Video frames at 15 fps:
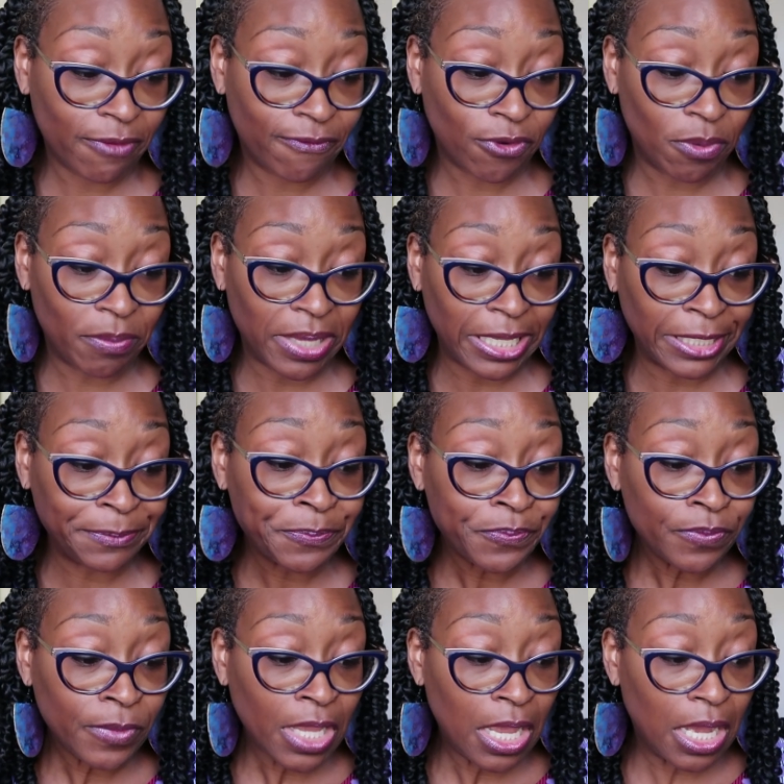for me.
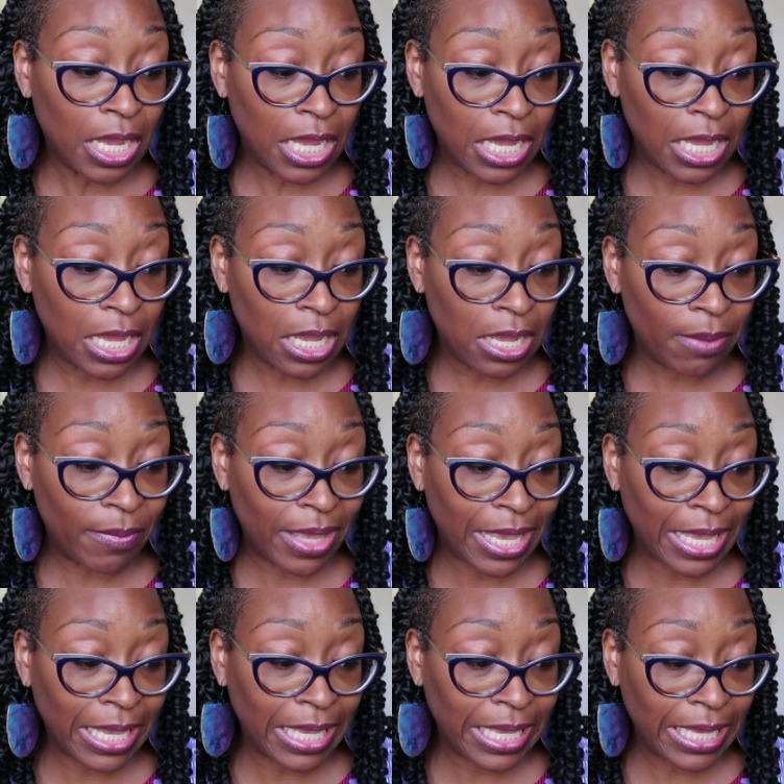
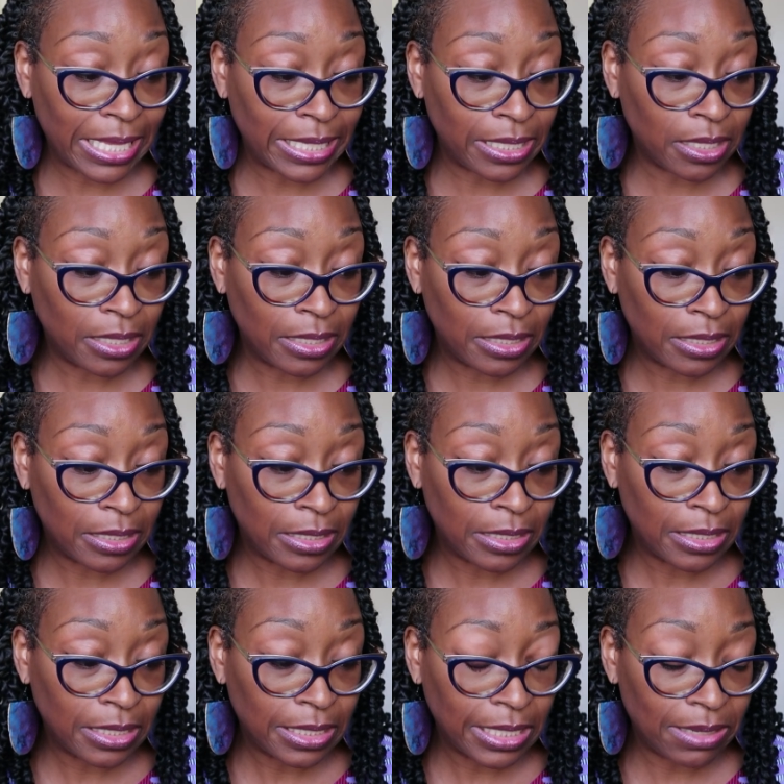And
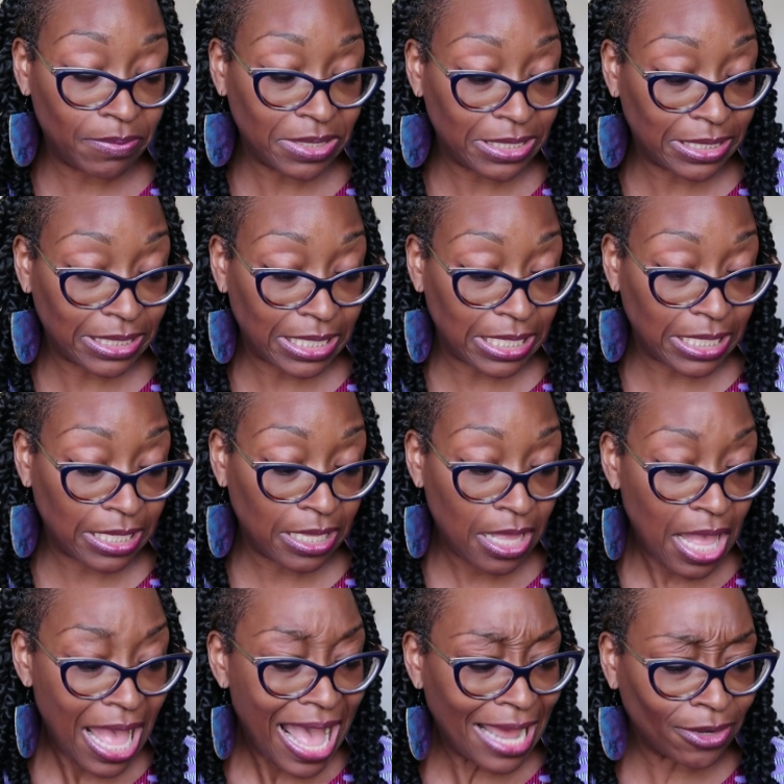let me see.
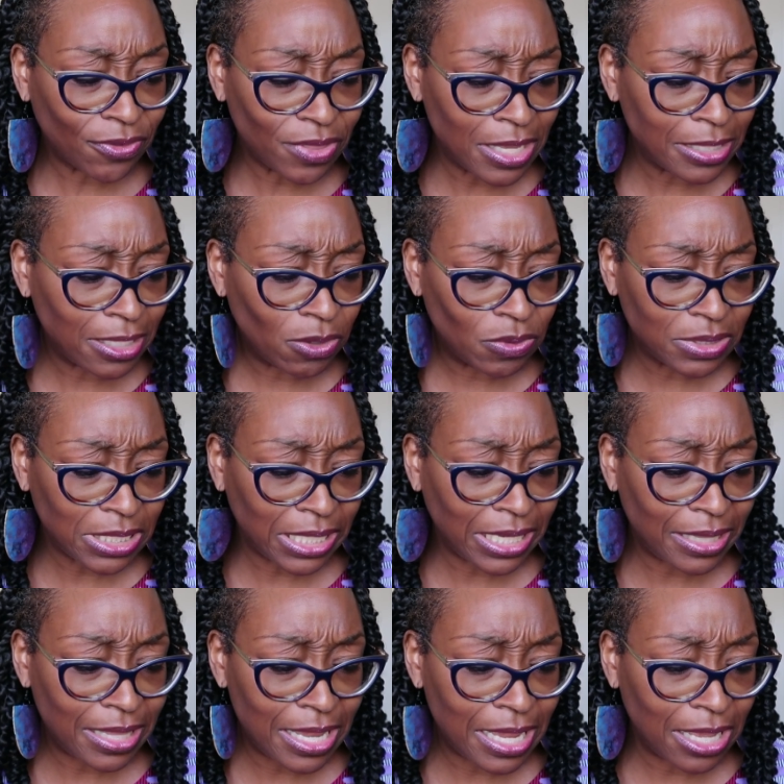I don't think there was
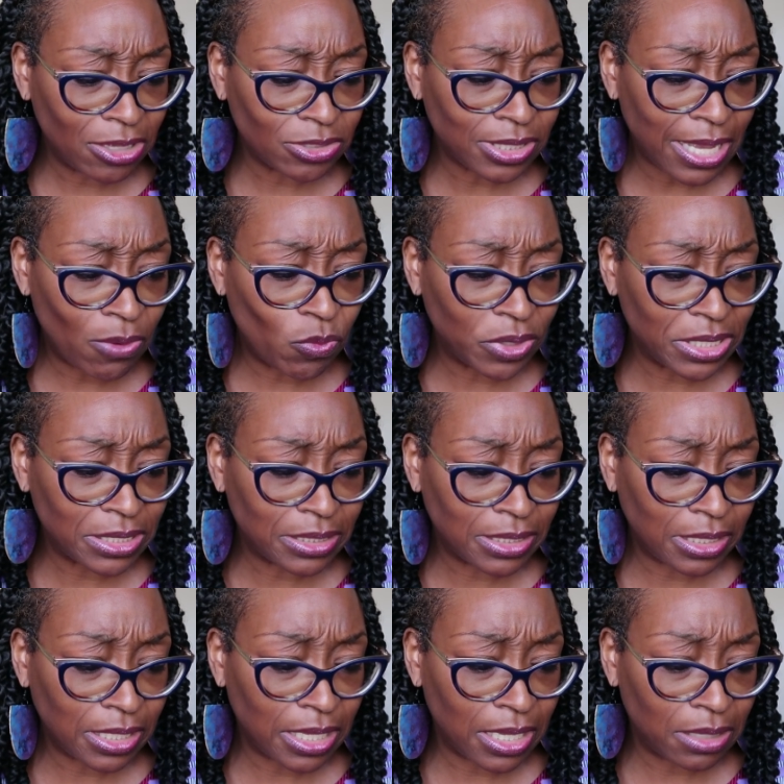anything else I wanted
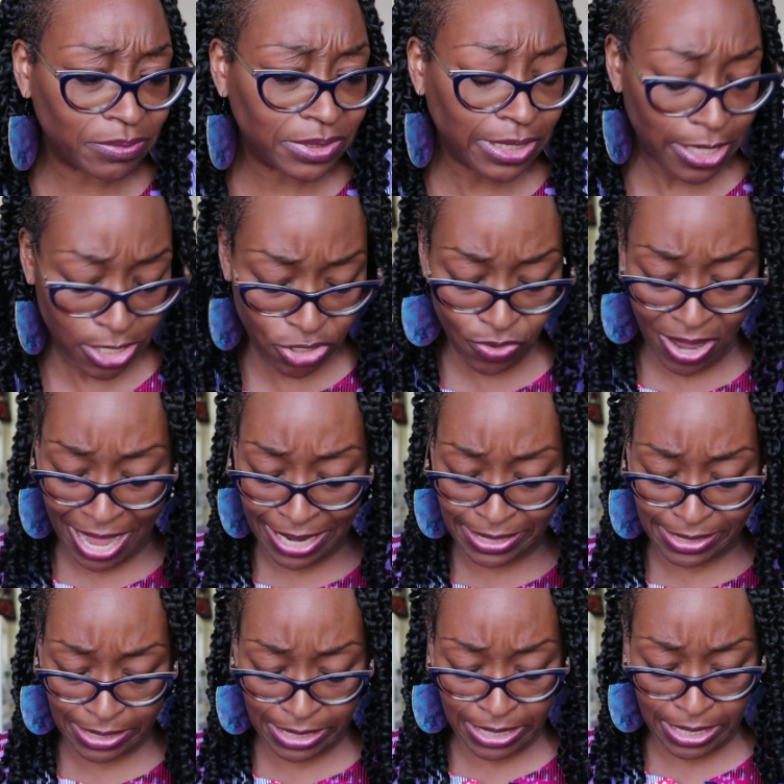to tell you. I
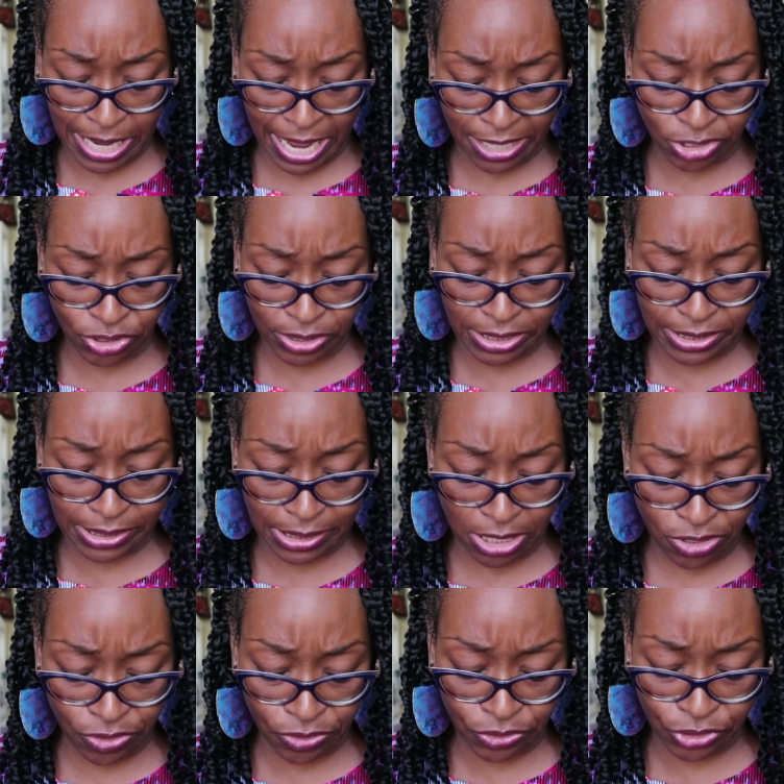did actually
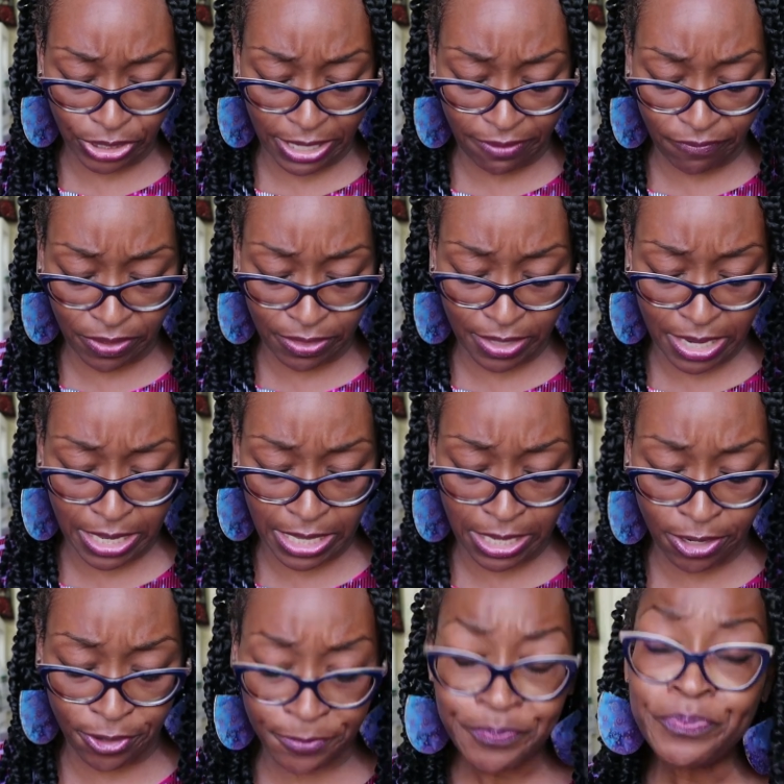serge everything
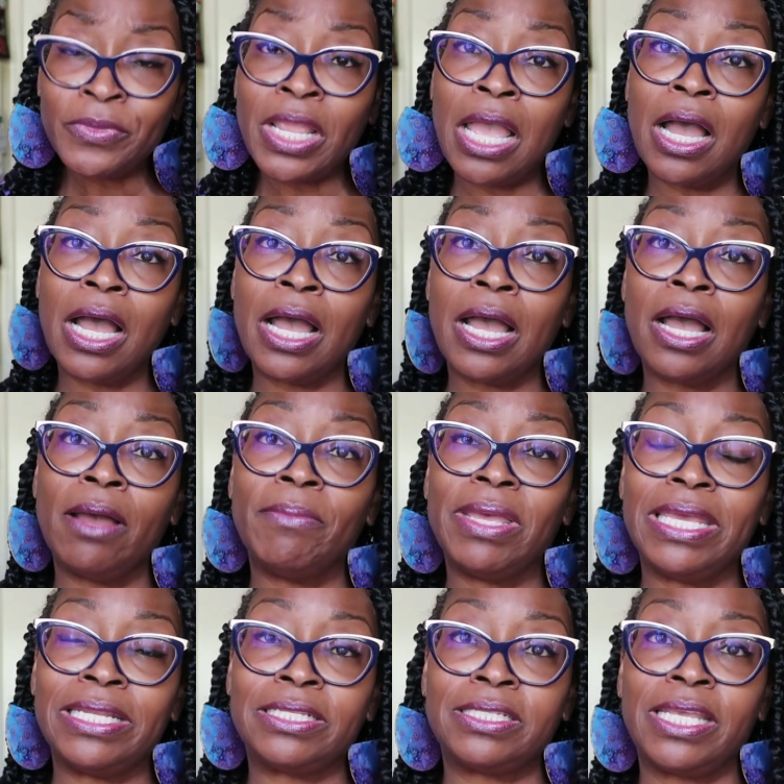here.
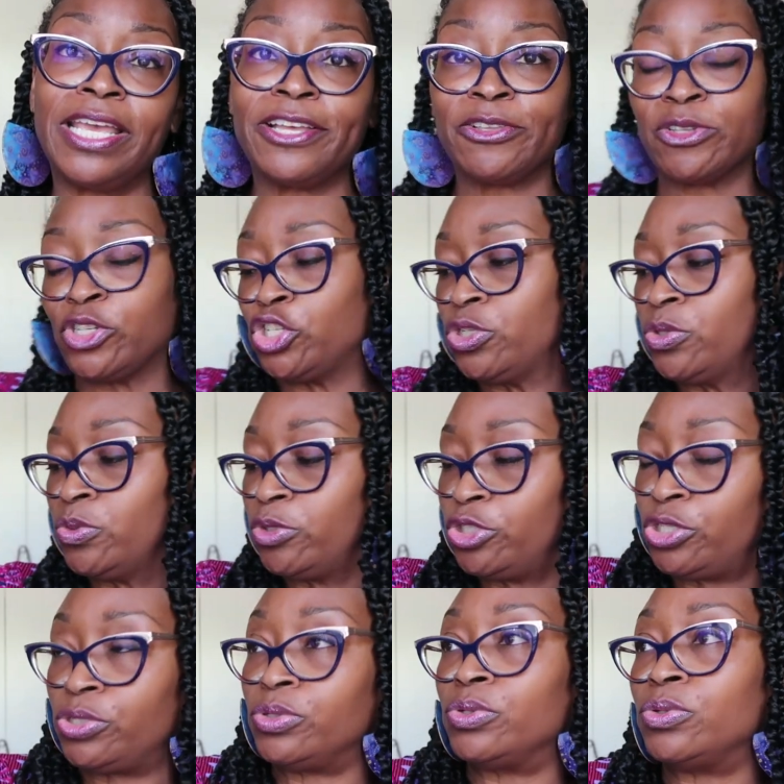It tells you
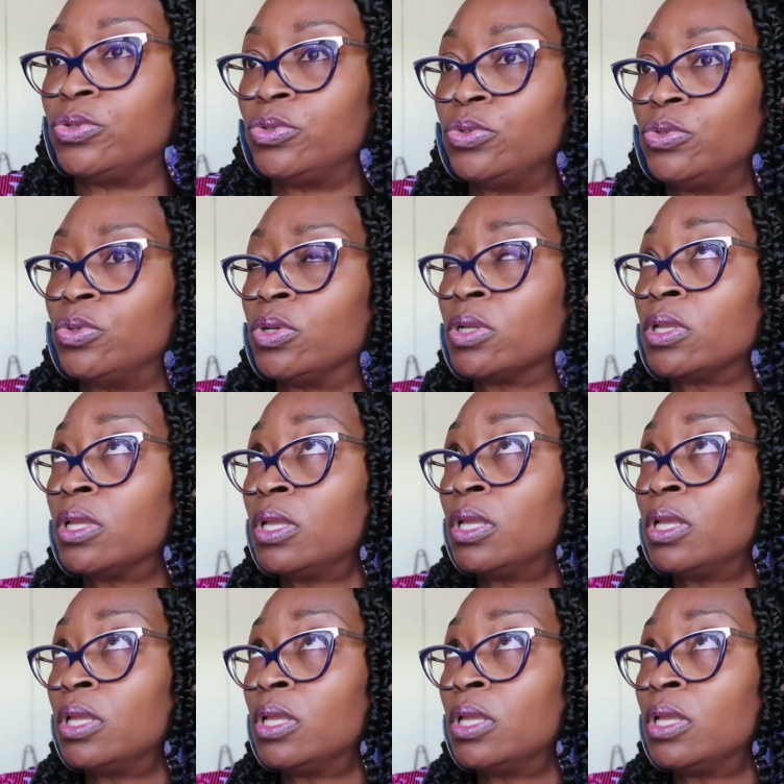to,